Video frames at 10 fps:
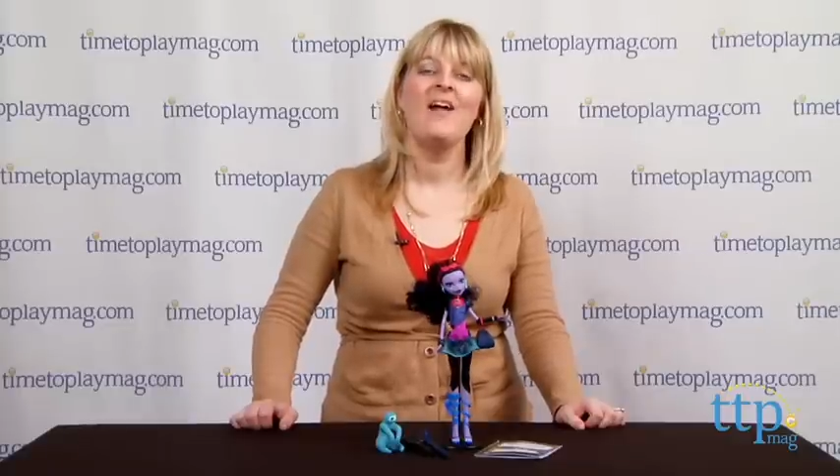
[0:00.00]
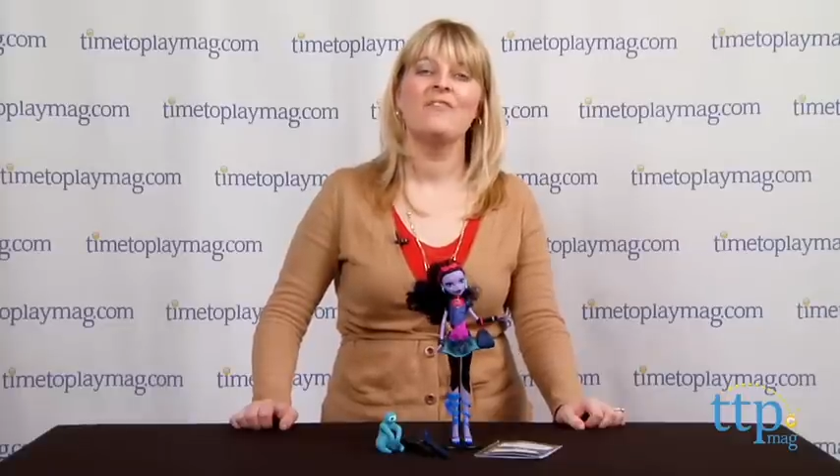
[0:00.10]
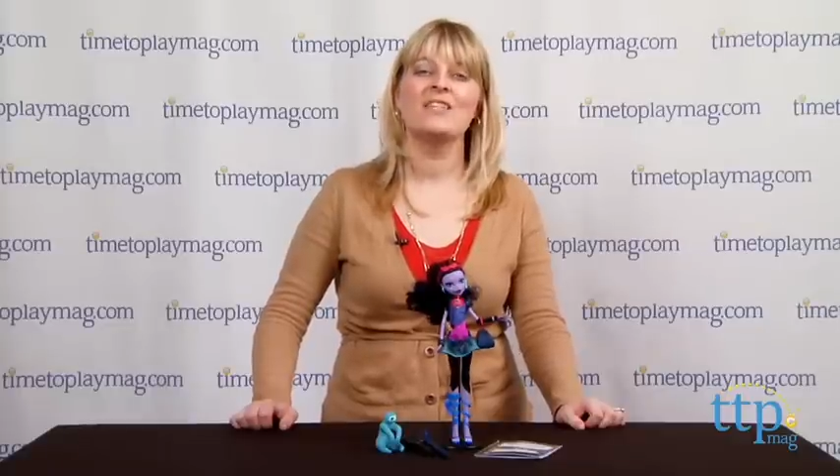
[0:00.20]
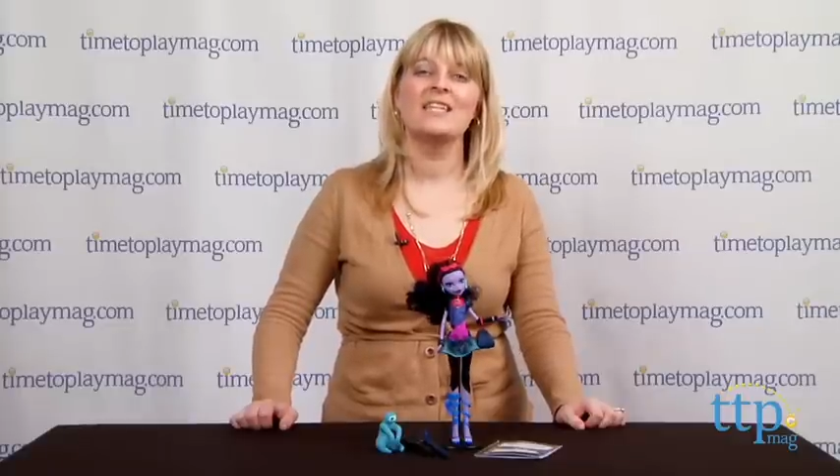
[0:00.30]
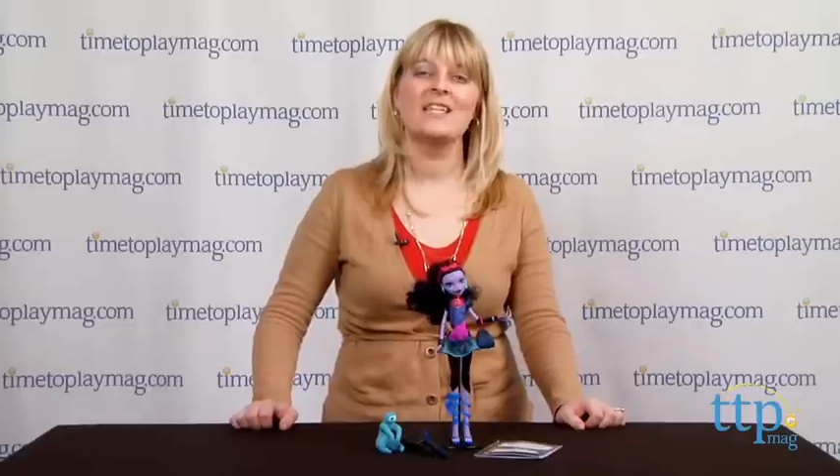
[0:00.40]

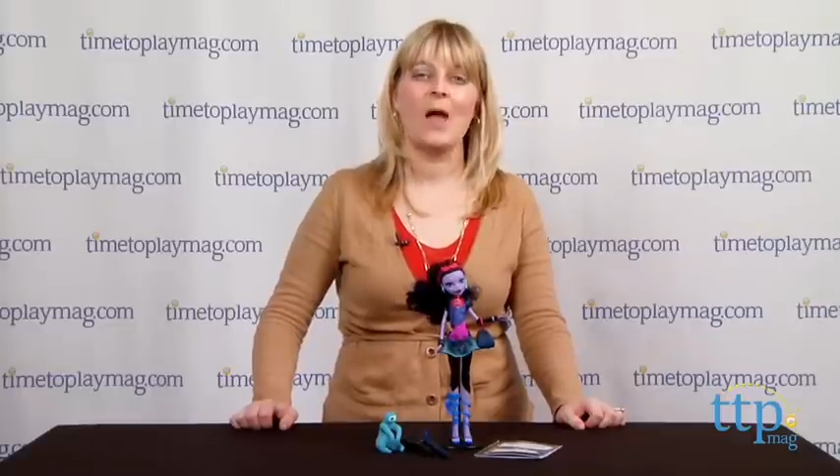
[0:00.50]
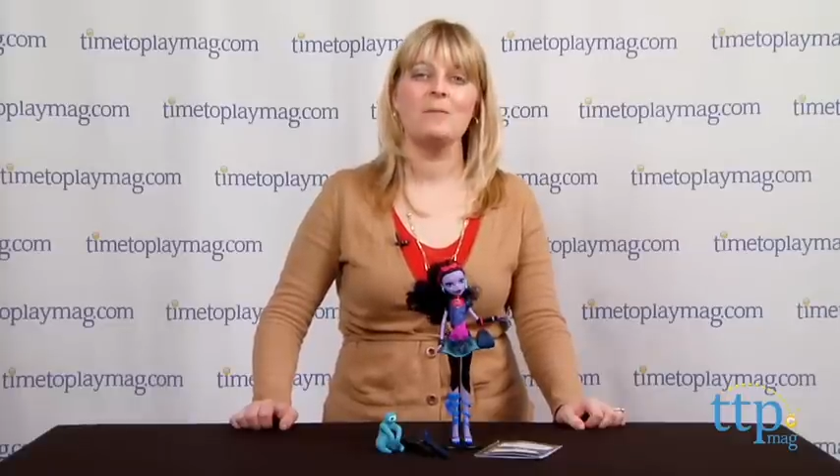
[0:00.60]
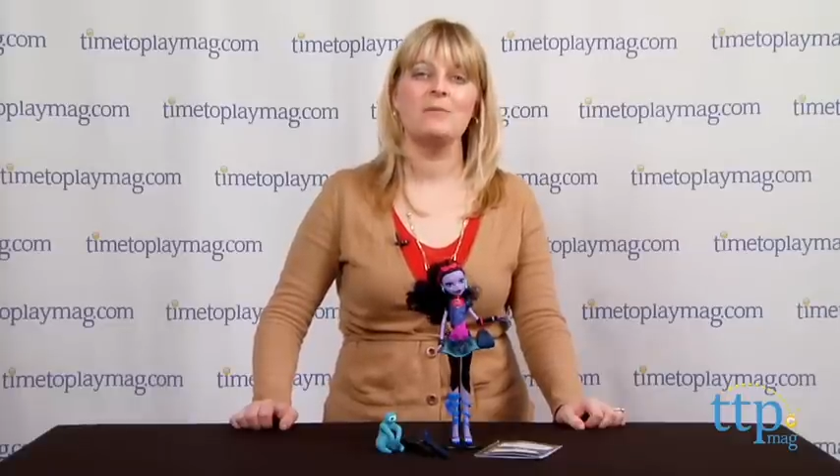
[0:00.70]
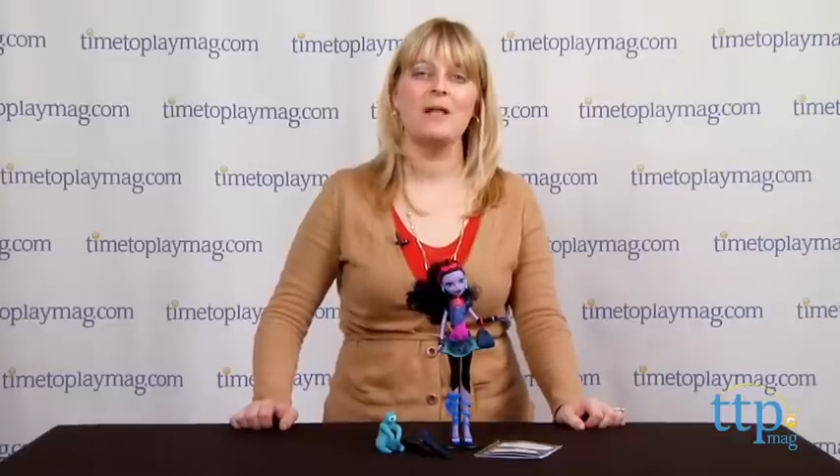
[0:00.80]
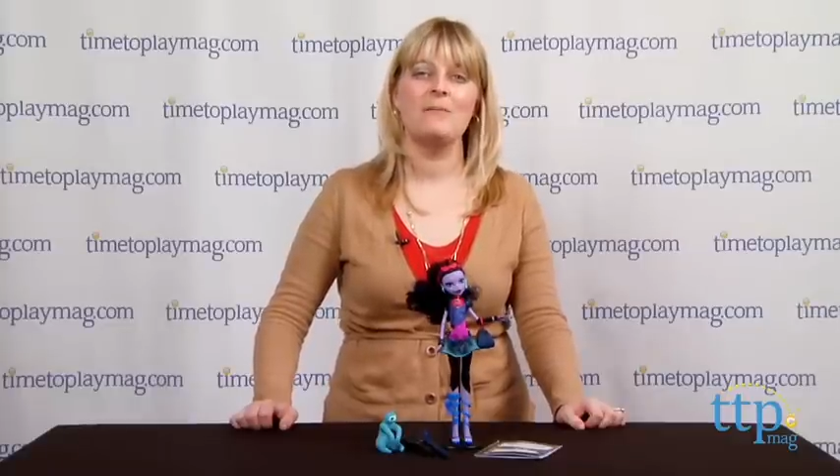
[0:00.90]
visit Time
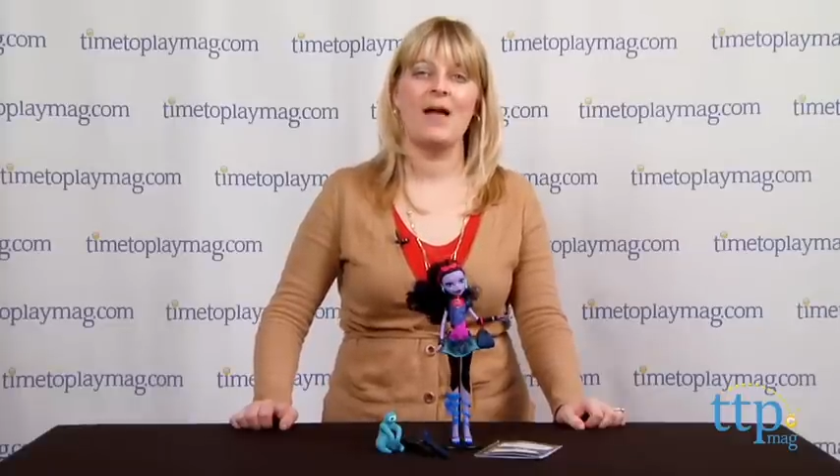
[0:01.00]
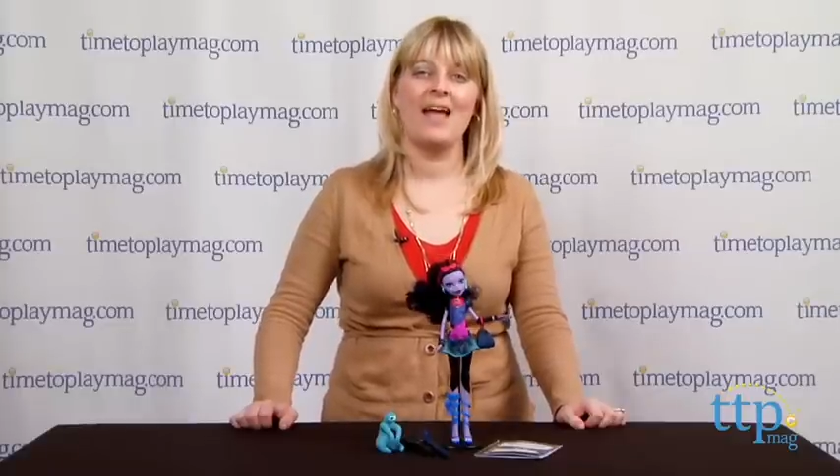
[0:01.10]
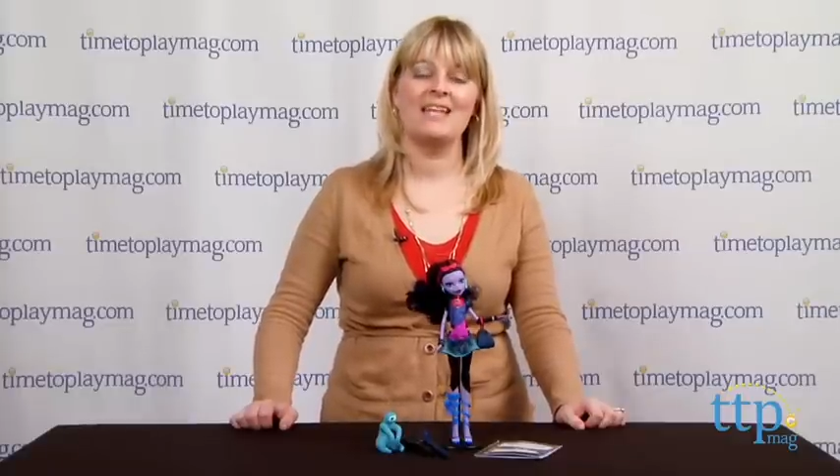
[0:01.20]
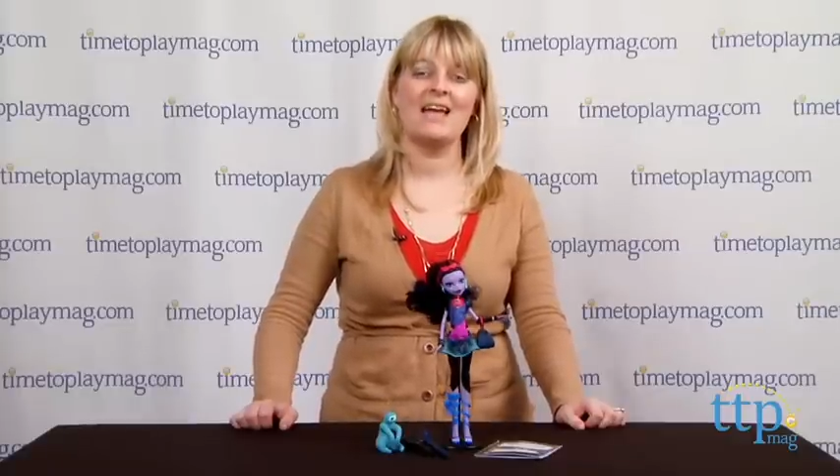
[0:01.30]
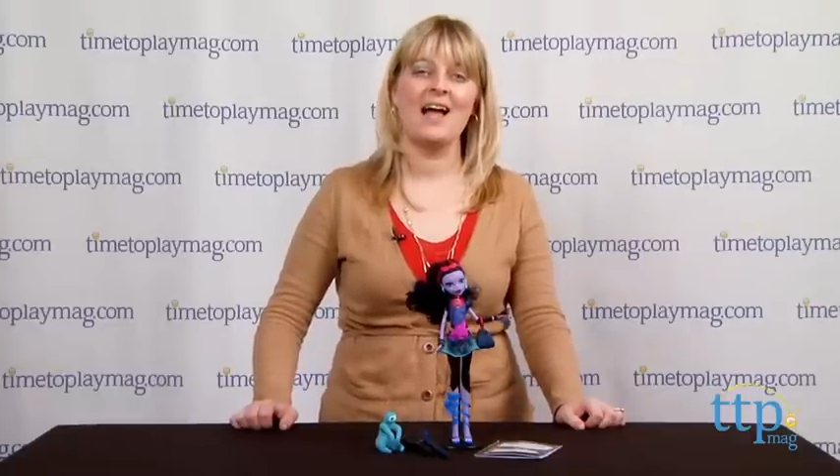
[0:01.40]
To Play
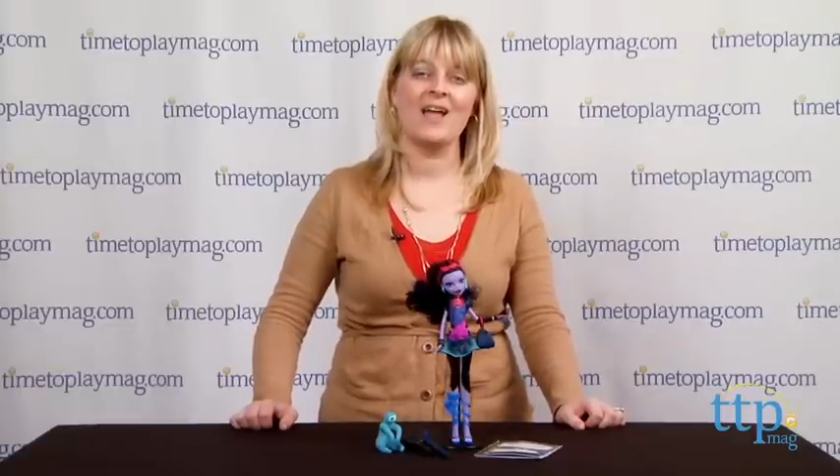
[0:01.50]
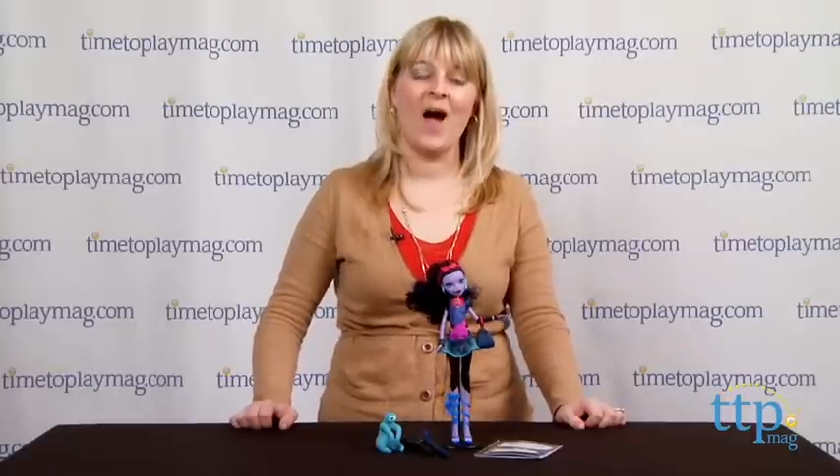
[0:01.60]
Mag dot